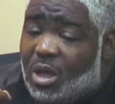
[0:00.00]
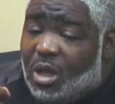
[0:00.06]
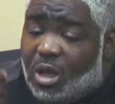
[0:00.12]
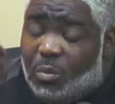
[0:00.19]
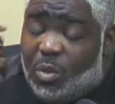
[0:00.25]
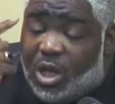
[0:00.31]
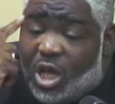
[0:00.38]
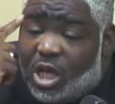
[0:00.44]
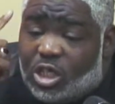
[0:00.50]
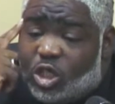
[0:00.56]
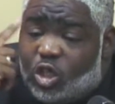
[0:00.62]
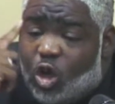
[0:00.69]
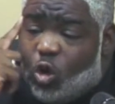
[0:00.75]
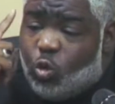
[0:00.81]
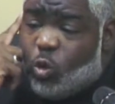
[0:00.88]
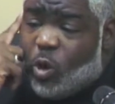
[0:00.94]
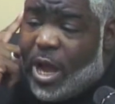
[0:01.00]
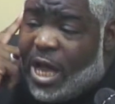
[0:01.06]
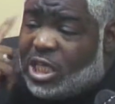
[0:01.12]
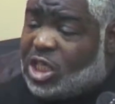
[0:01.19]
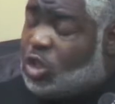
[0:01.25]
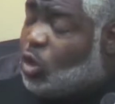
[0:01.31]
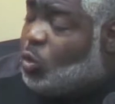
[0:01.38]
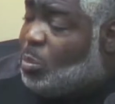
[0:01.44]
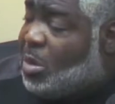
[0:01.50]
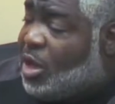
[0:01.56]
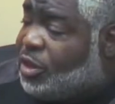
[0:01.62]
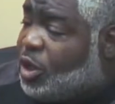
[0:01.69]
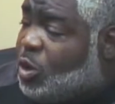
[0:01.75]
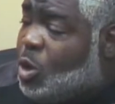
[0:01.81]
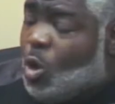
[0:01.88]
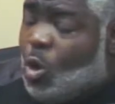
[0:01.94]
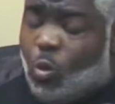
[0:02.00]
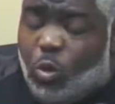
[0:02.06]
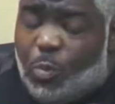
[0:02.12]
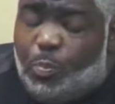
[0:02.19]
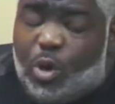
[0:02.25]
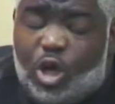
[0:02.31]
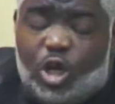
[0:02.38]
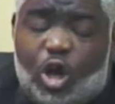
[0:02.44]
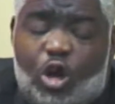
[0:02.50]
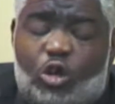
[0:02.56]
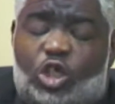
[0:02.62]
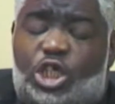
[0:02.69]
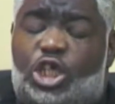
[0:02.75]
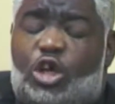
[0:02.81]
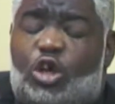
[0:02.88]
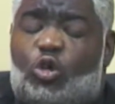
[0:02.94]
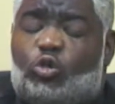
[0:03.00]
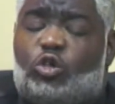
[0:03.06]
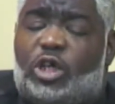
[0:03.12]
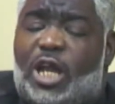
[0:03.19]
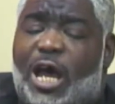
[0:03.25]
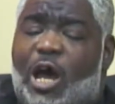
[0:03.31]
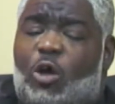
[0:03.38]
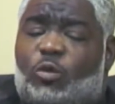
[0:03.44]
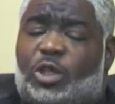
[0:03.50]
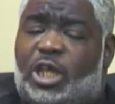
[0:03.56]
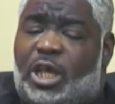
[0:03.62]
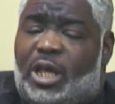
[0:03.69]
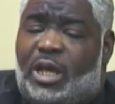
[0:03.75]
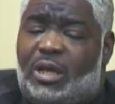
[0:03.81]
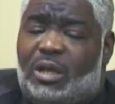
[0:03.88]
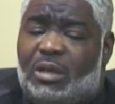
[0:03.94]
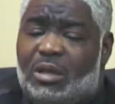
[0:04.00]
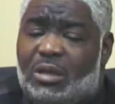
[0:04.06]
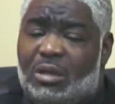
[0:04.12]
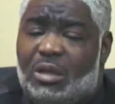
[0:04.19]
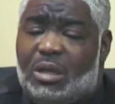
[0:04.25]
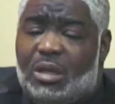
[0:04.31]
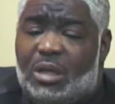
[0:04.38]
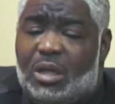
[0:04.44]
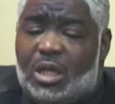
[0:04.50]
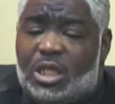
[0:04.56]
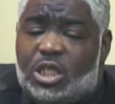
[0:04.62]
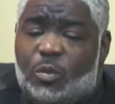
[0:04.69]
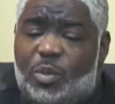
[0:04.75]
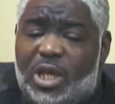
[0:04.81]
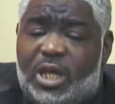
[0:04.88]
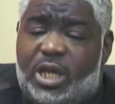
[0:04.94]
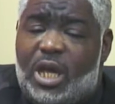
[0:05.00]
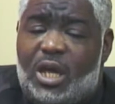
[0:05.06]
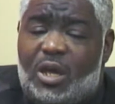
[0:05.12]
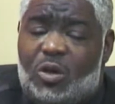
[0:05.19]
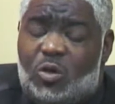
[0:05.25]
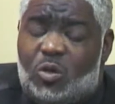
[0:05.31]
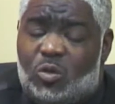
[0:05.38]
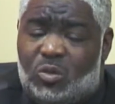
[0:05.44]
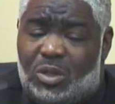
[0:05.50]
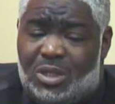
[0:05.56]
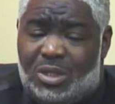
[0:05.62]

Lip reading: Because no rational mother would put her children out there to be killed,